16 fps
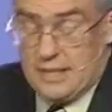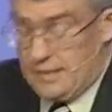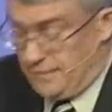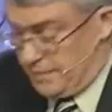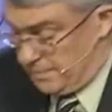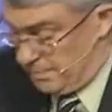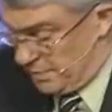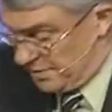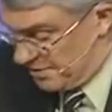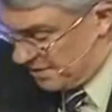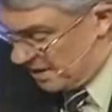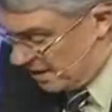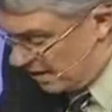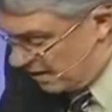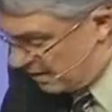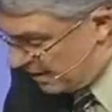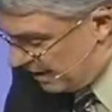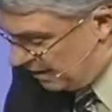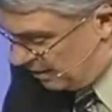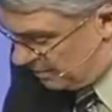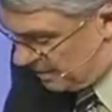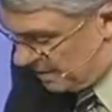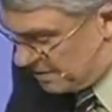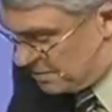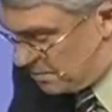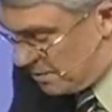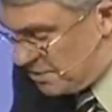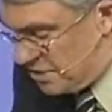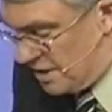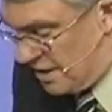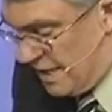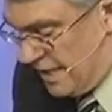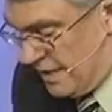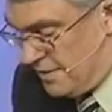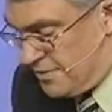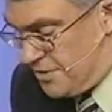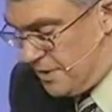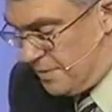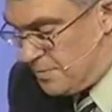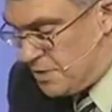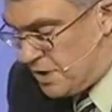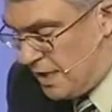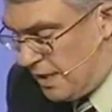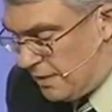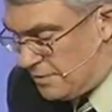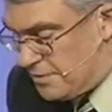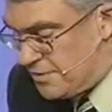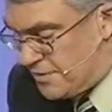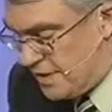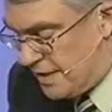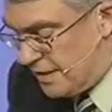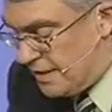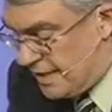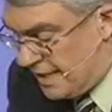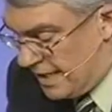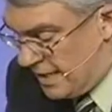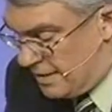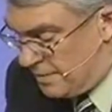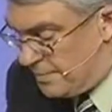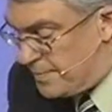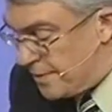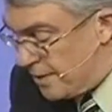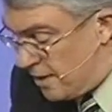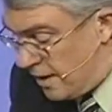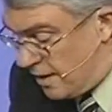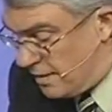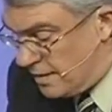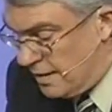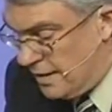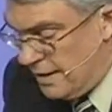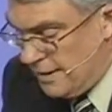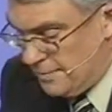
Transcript: even bizarre elements, which again some scholars think can in part